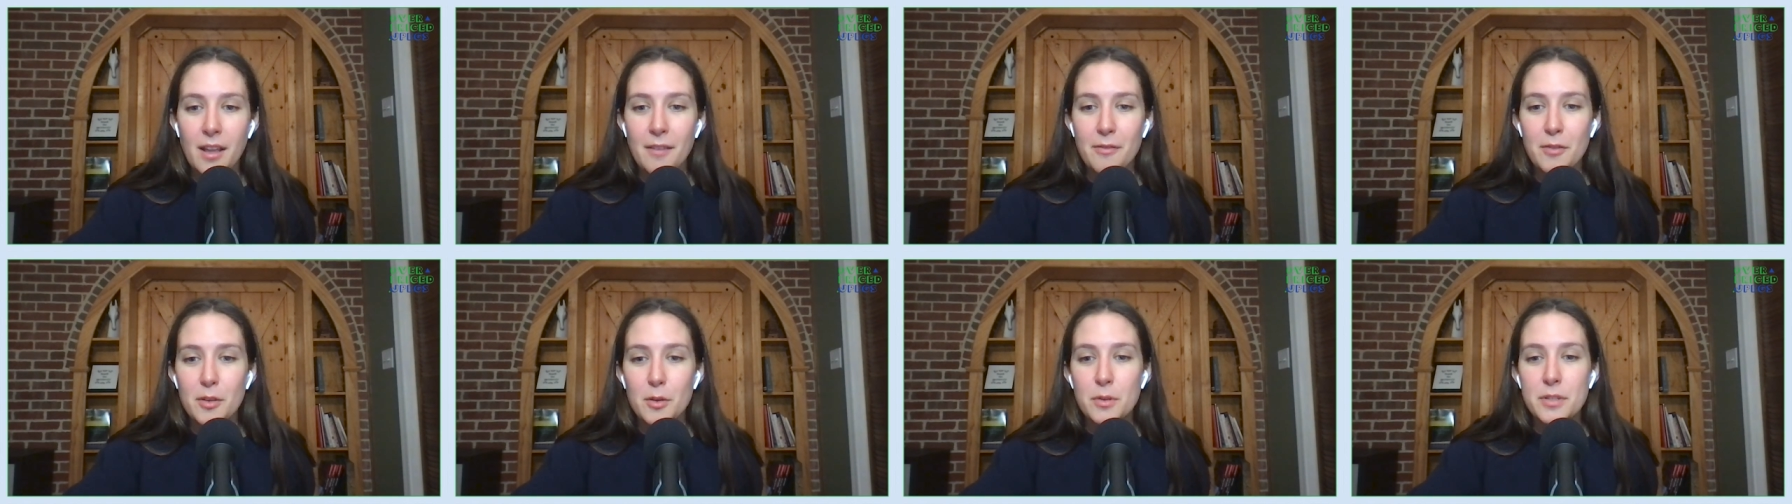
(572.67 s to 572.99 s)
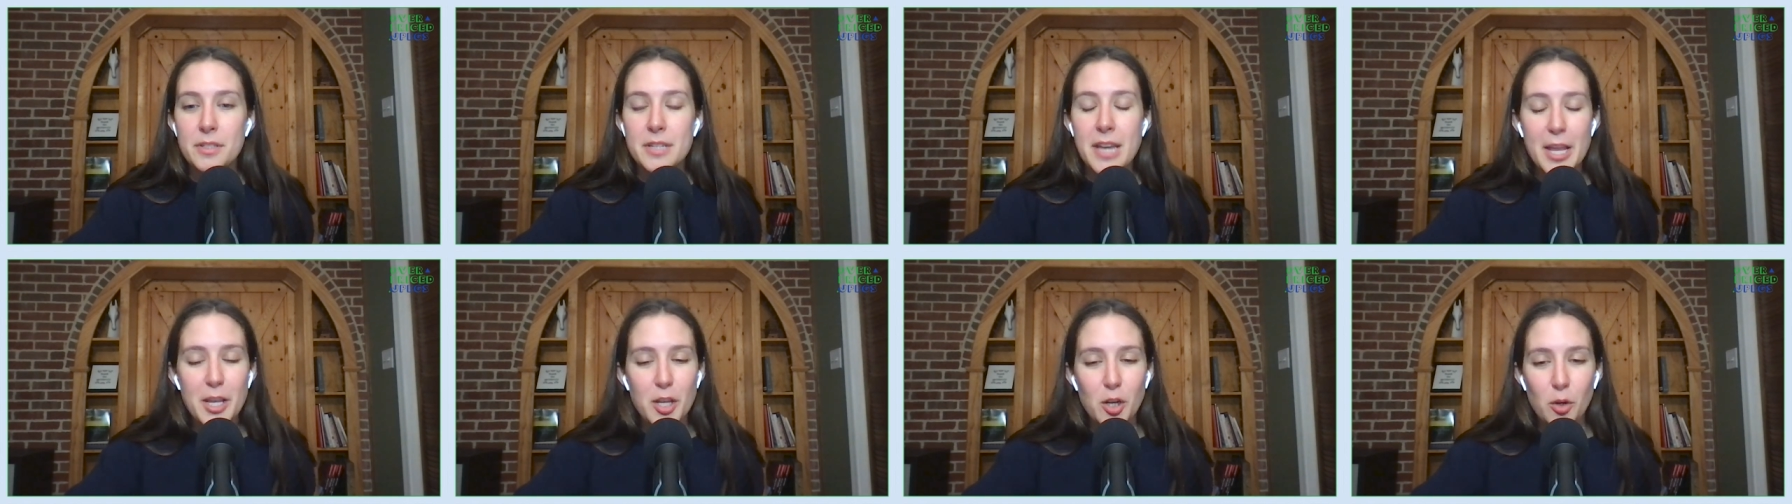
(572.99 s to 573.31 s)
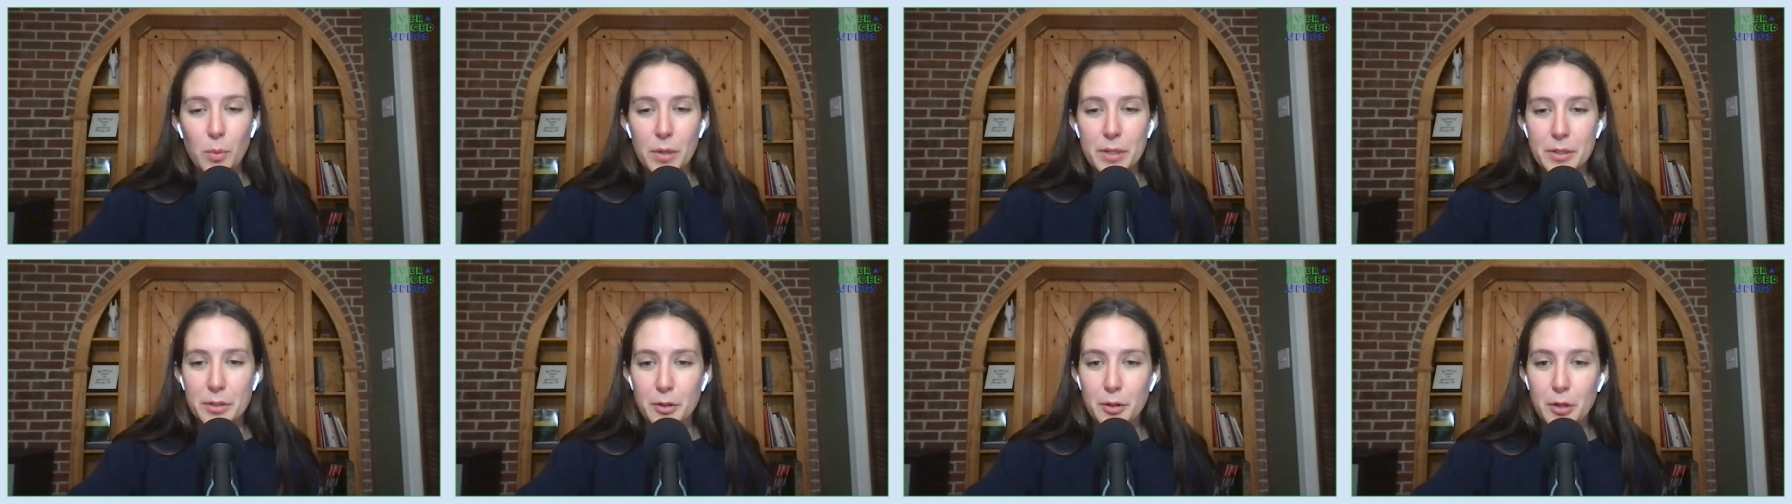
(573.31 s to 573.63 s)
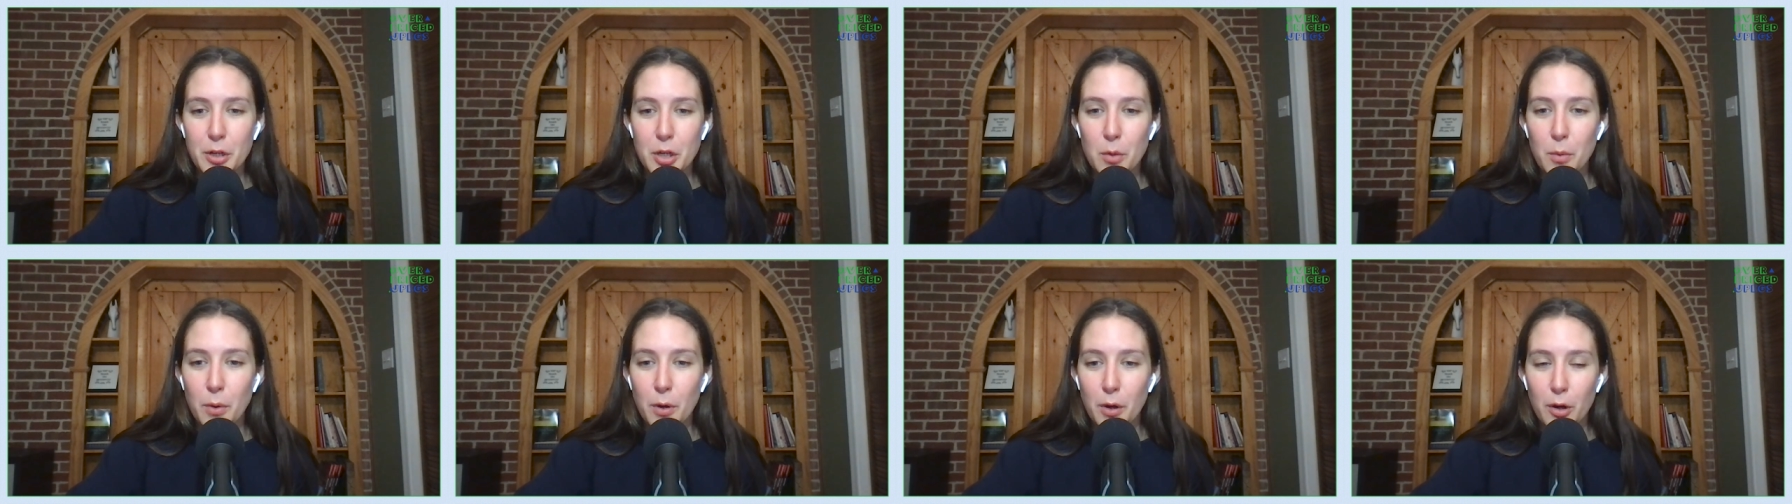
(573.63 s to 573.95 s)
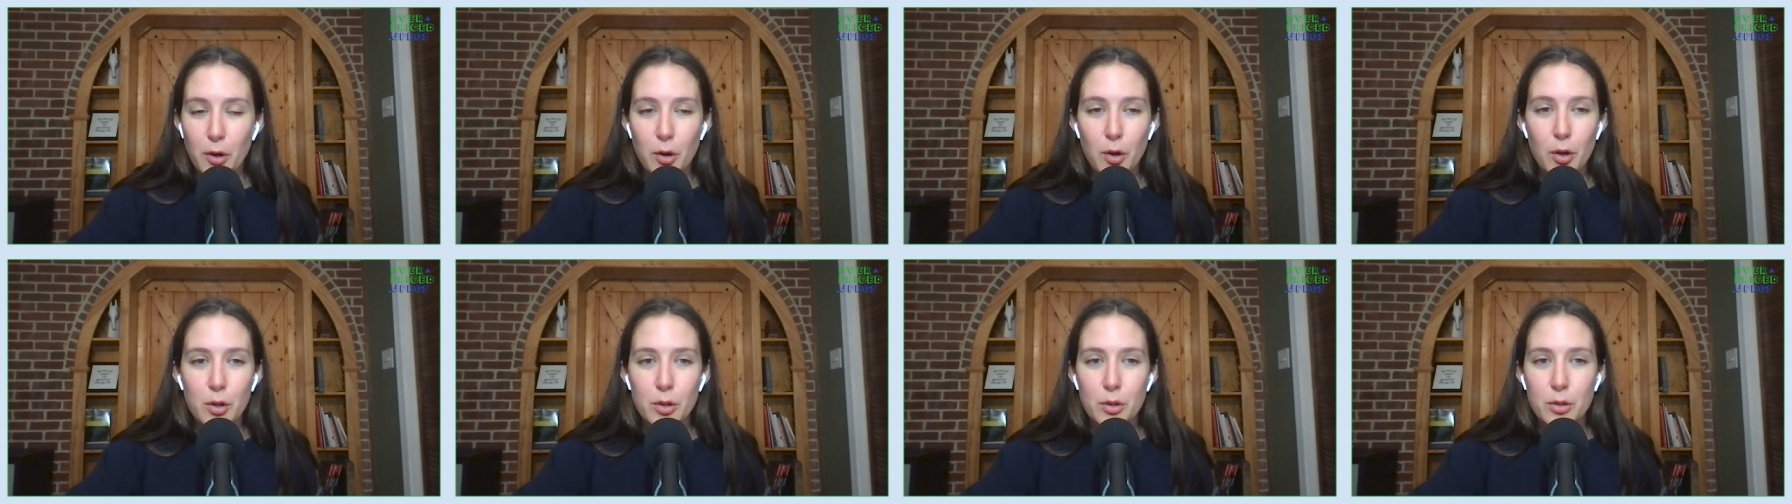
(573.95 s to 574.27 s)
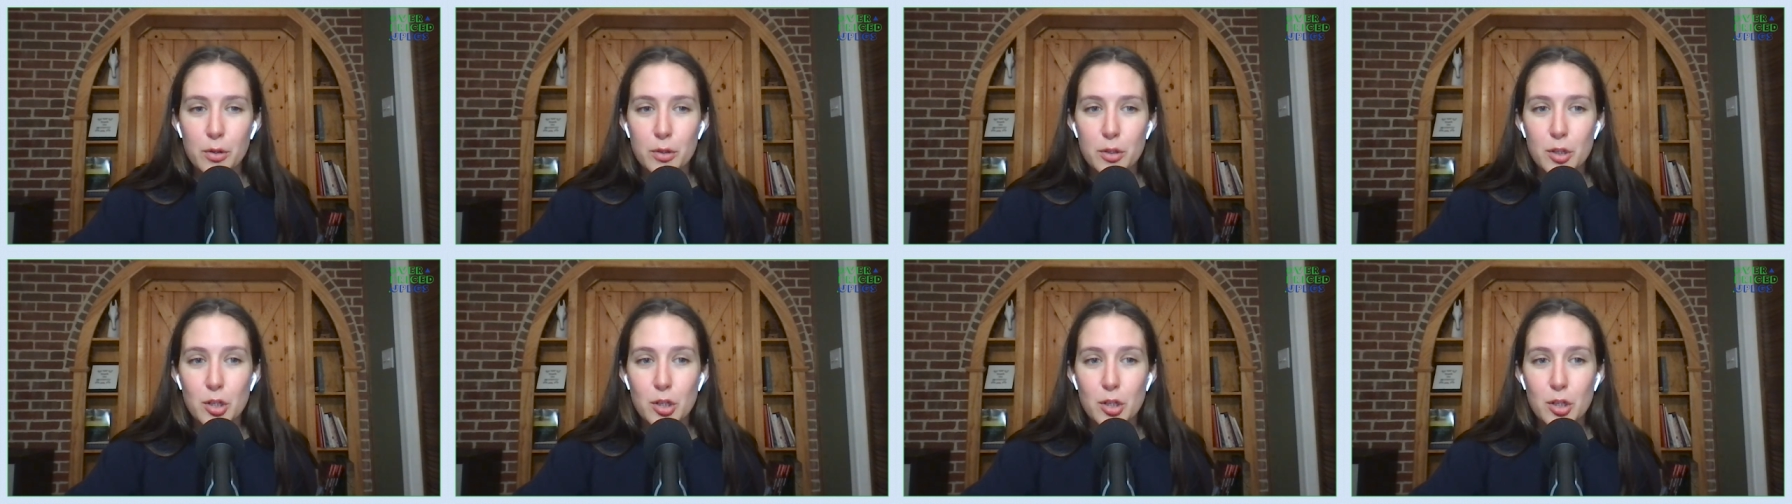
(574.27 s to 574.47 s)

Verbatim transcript: If you stake your wizard, you earn